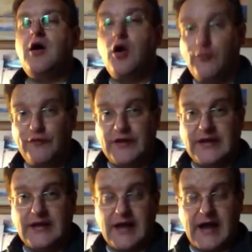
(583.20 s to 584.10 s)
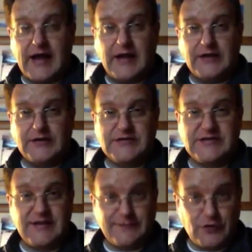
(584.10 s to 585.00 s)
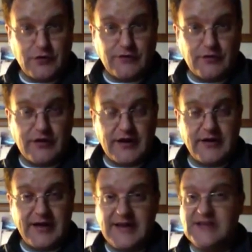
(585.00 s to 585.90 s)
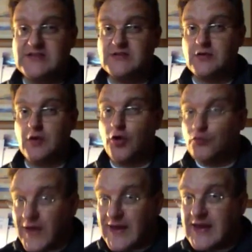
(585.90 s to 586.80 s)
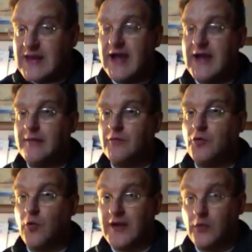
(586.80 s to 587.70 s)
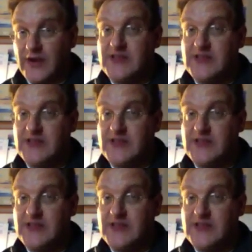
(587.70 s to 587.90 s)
hopefully I'll see a few of you there. It is already quite a way